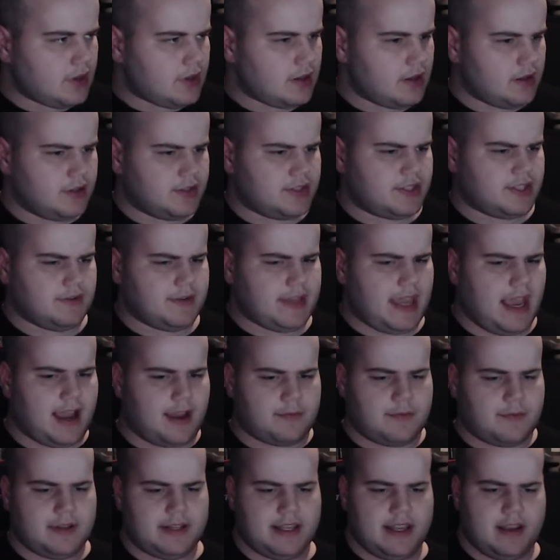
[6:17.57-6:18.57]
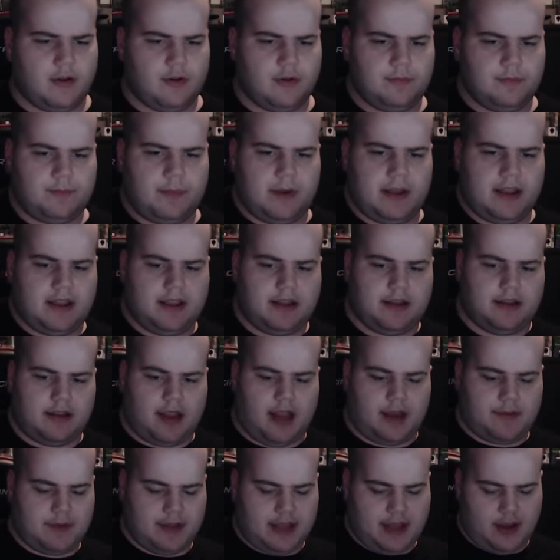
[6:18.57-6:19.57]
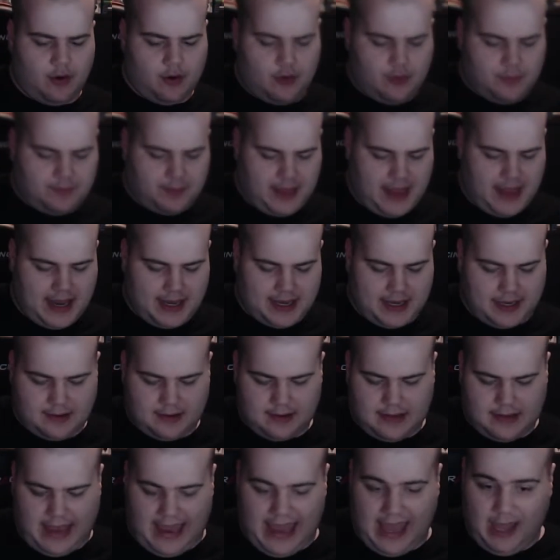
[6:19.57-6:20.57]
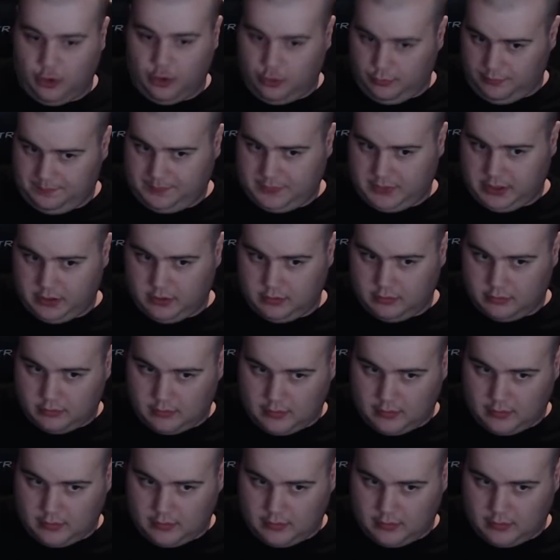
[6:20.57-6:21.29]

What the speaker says: So yeah, I really hope that helped.